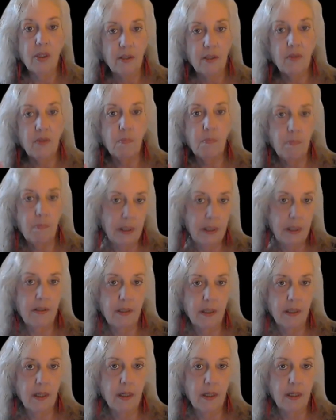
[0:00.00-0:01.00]
is
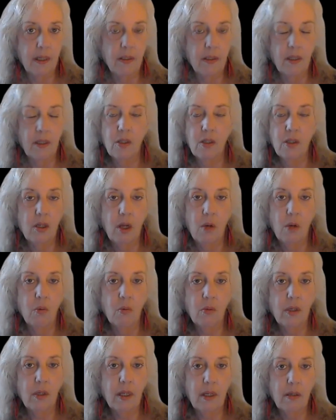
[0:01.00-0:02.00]
business, and you
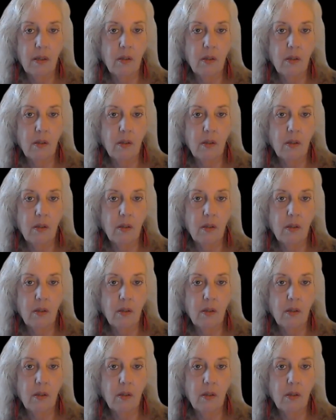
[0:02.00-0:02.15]
don't